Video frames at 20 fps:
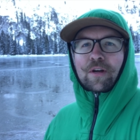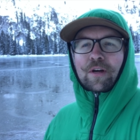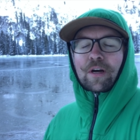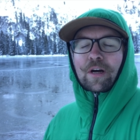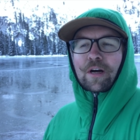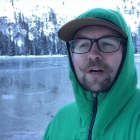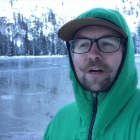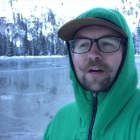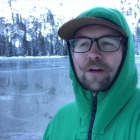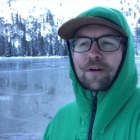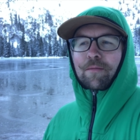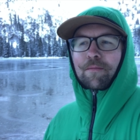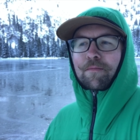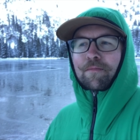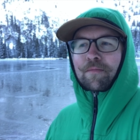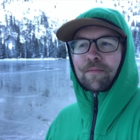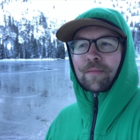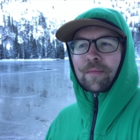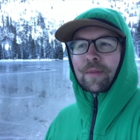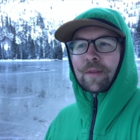um,
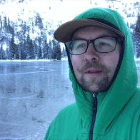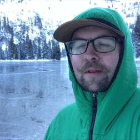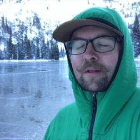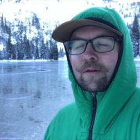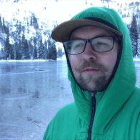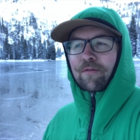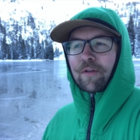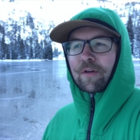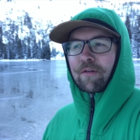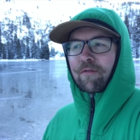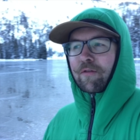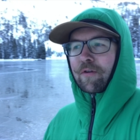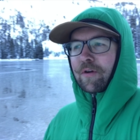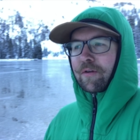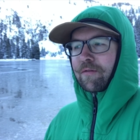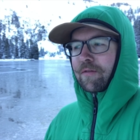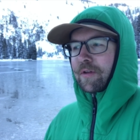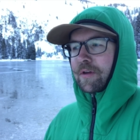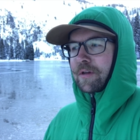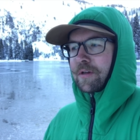the flavor
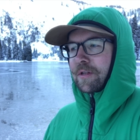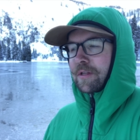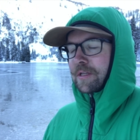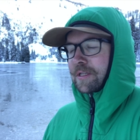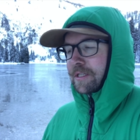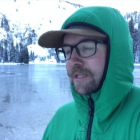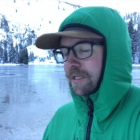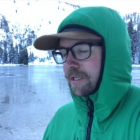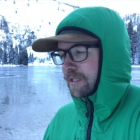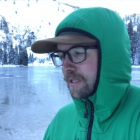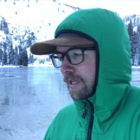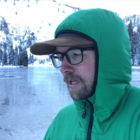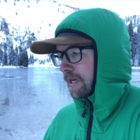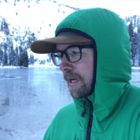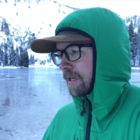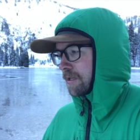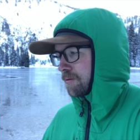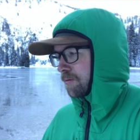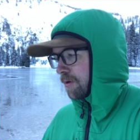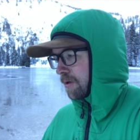of the the seasoning
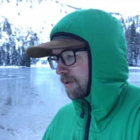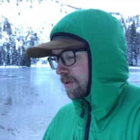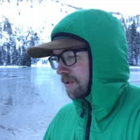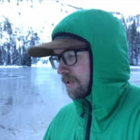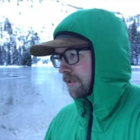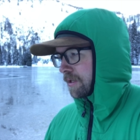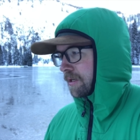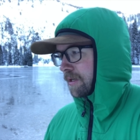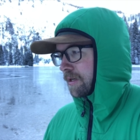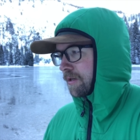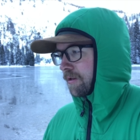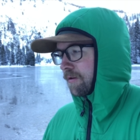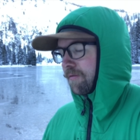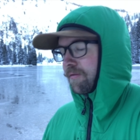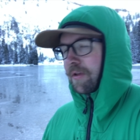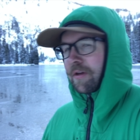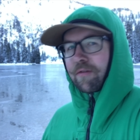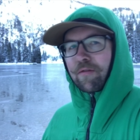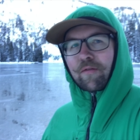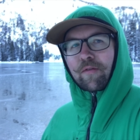as well as the the
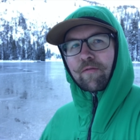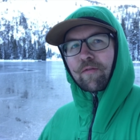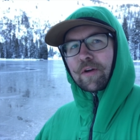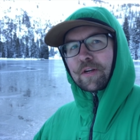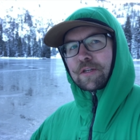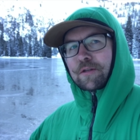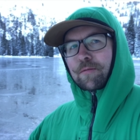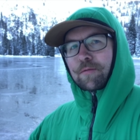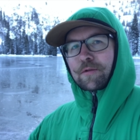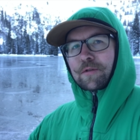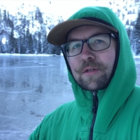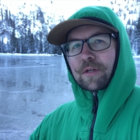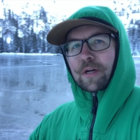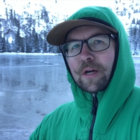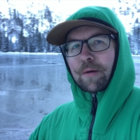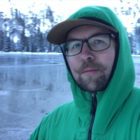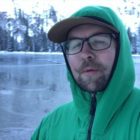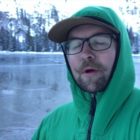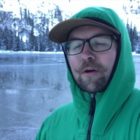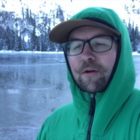flavor of the vegetables that I
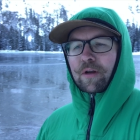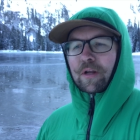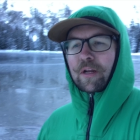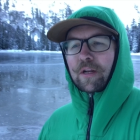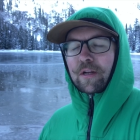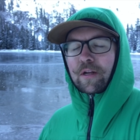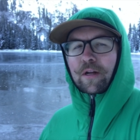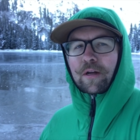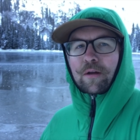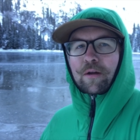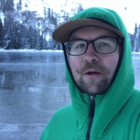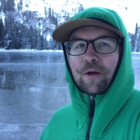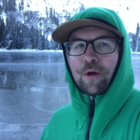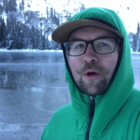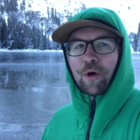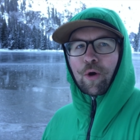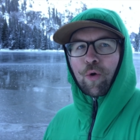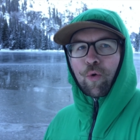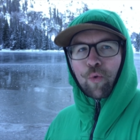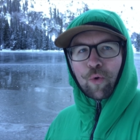marinated it
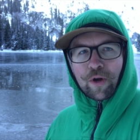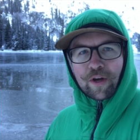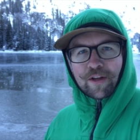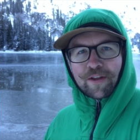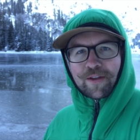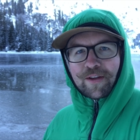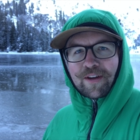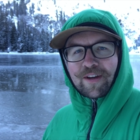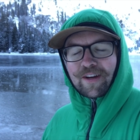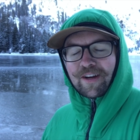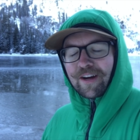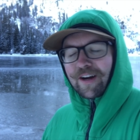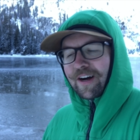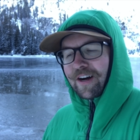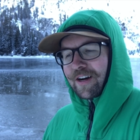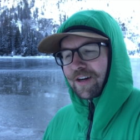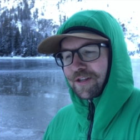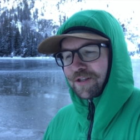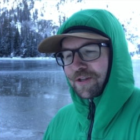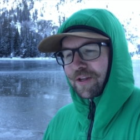with.
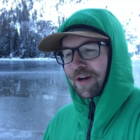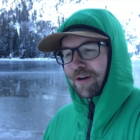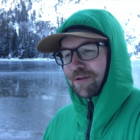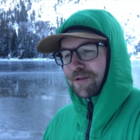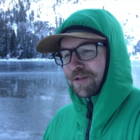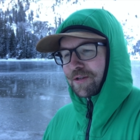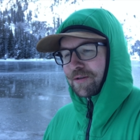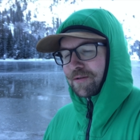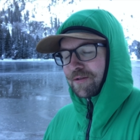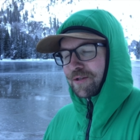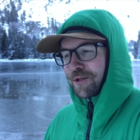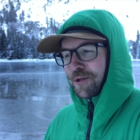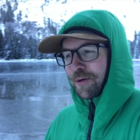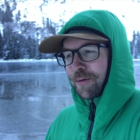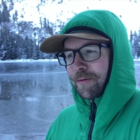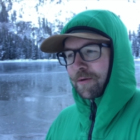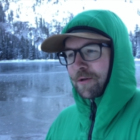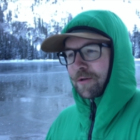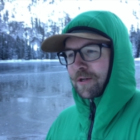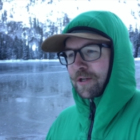Uh, so that was
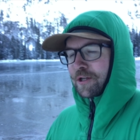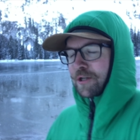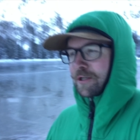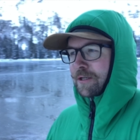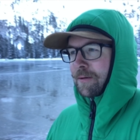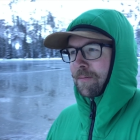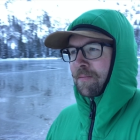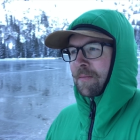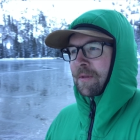super delicious.